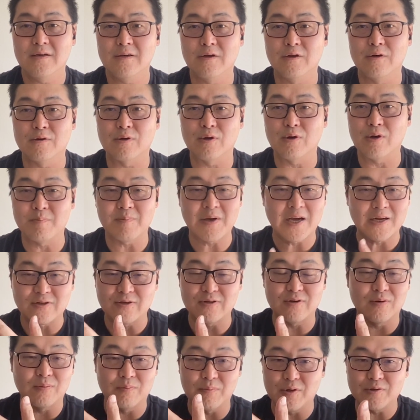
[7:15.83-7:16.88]
going back to
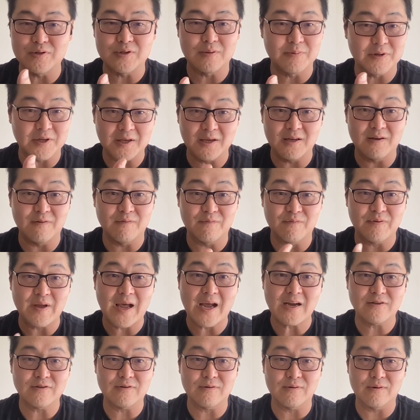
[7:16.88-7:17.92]
your multiplicative
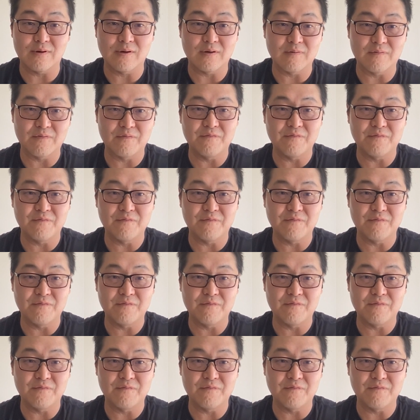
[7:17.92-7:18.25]
factor of